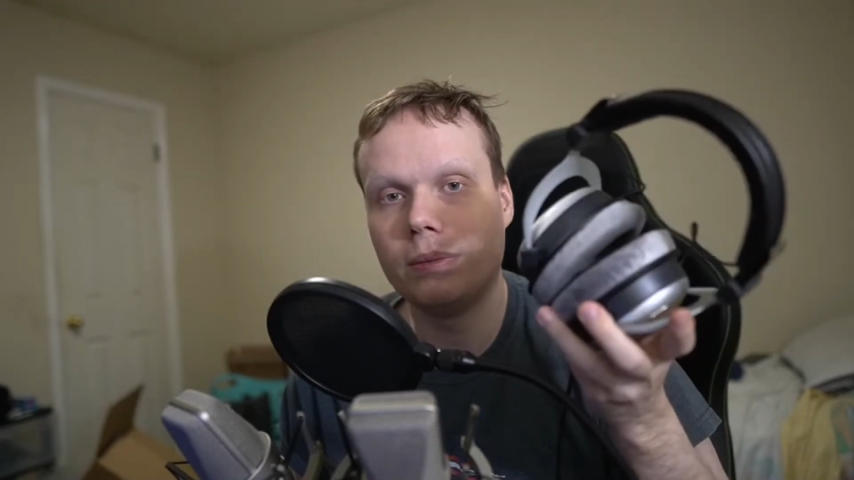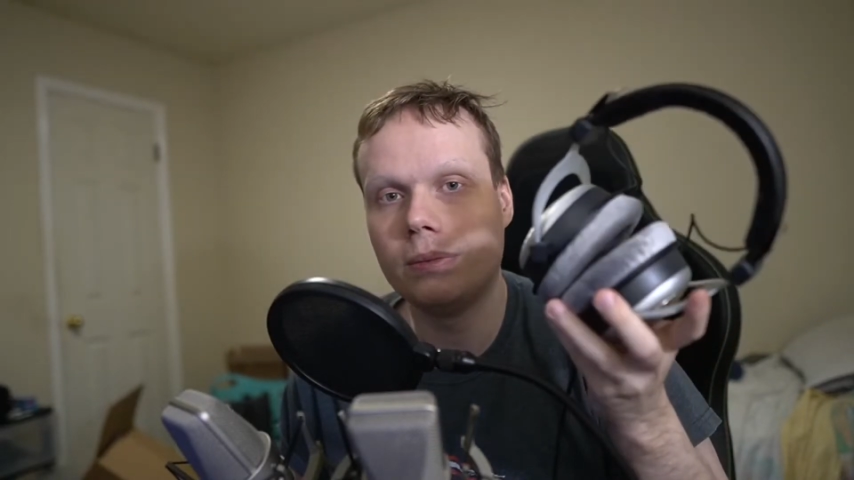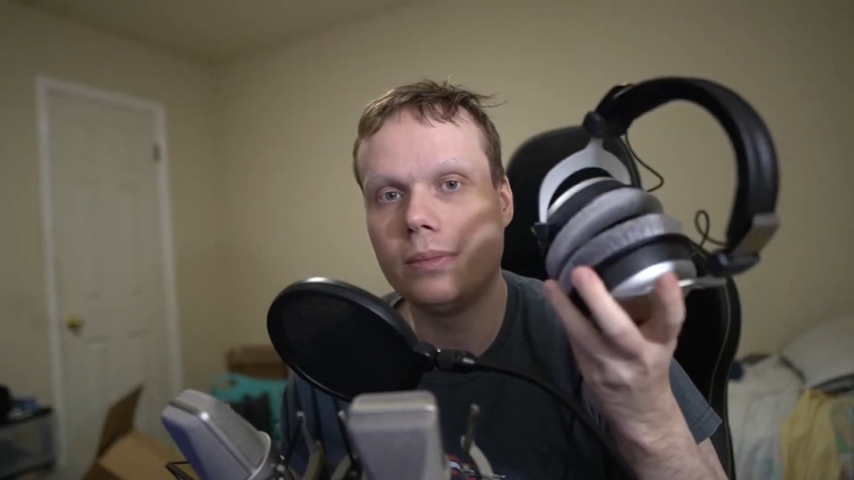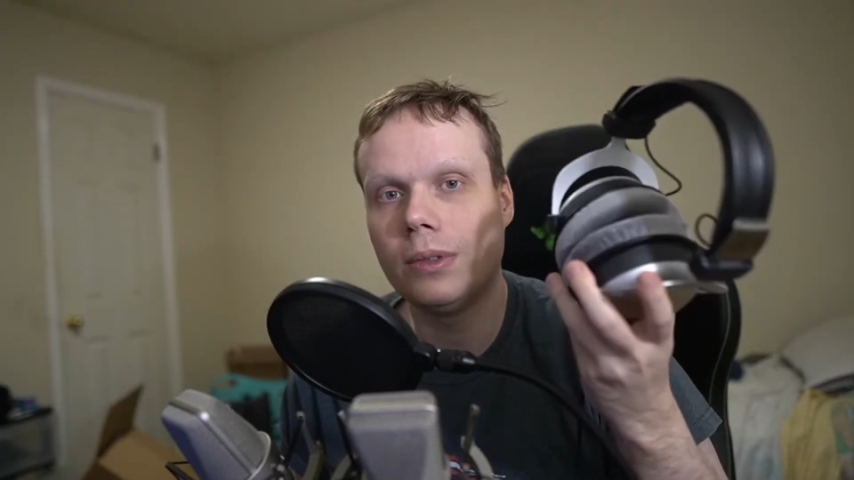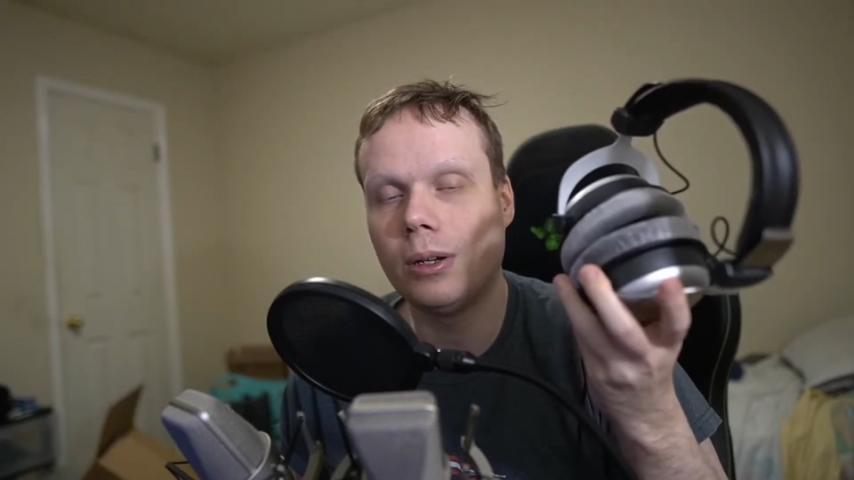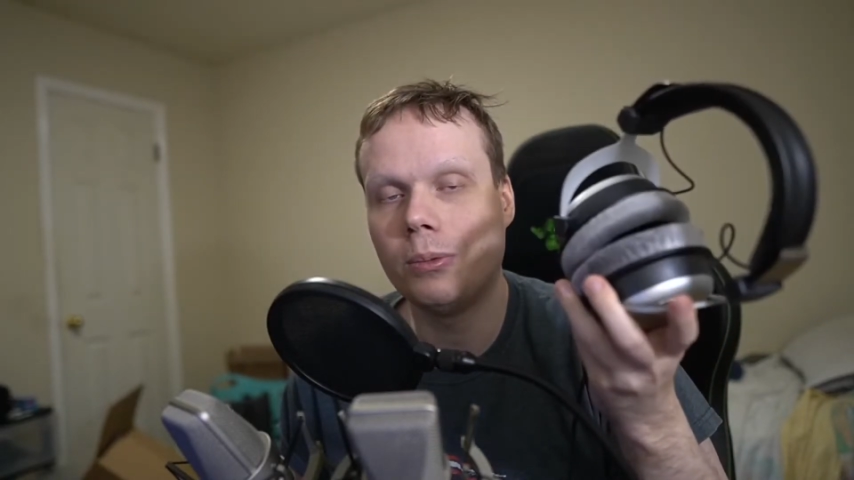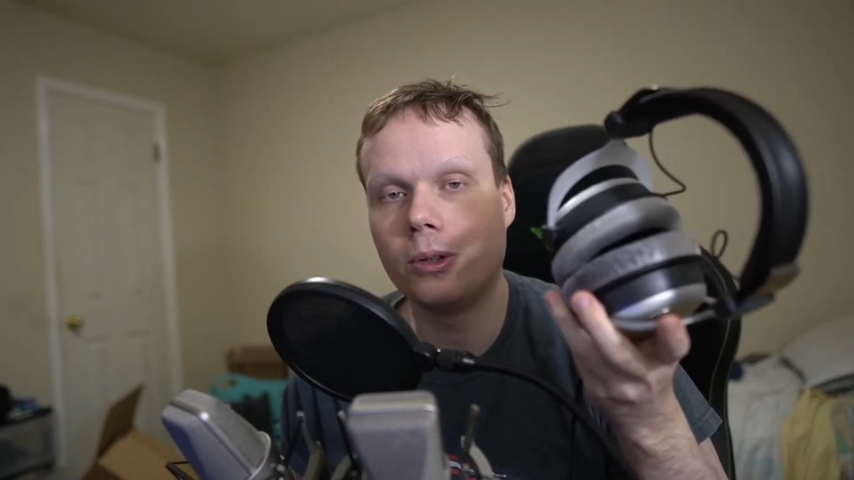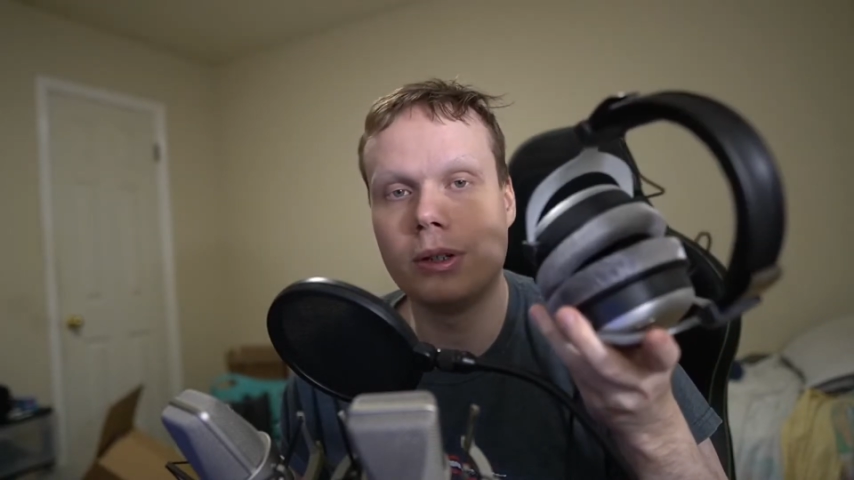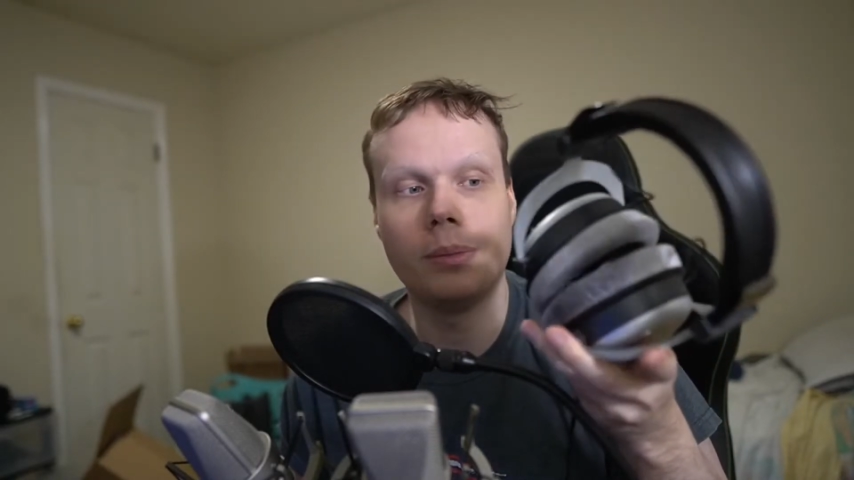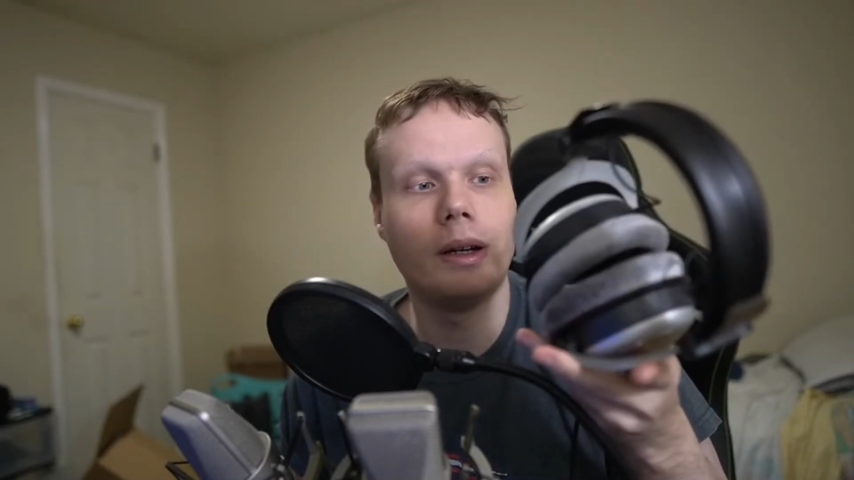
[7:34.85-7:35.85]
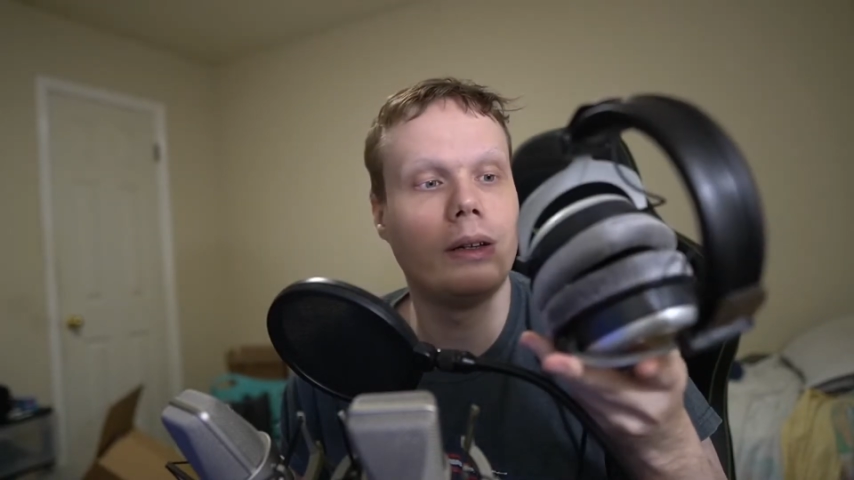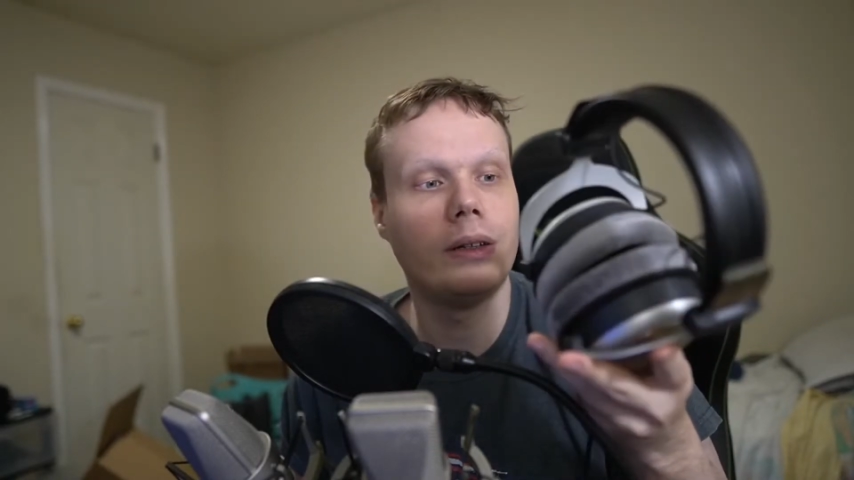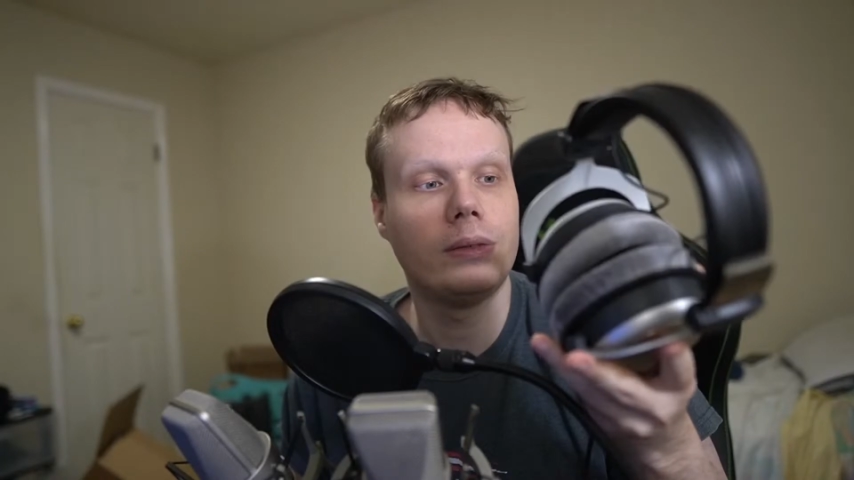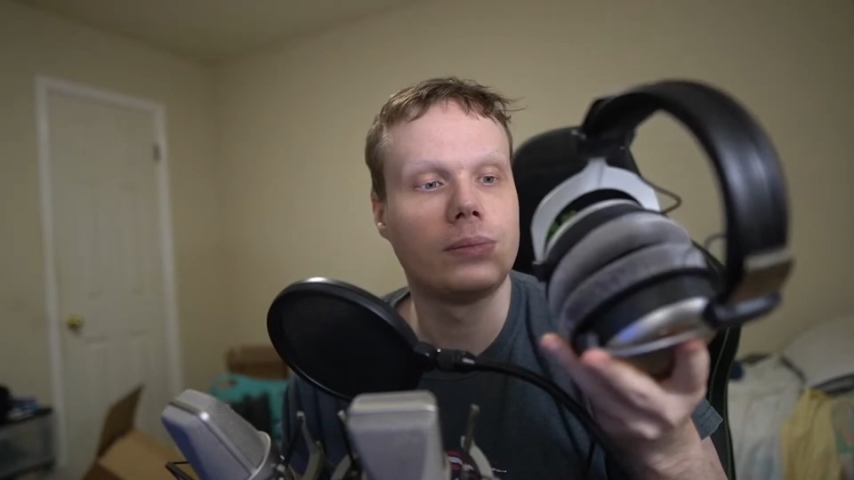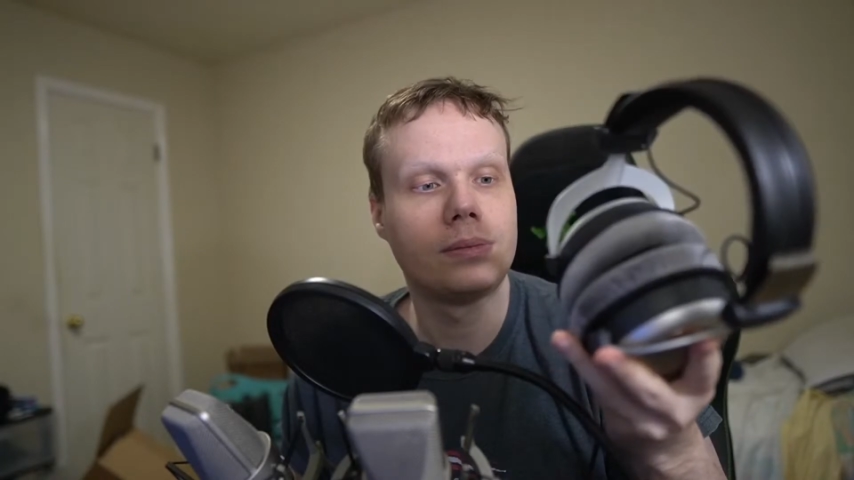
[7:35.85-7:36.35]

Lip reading: not worry about it.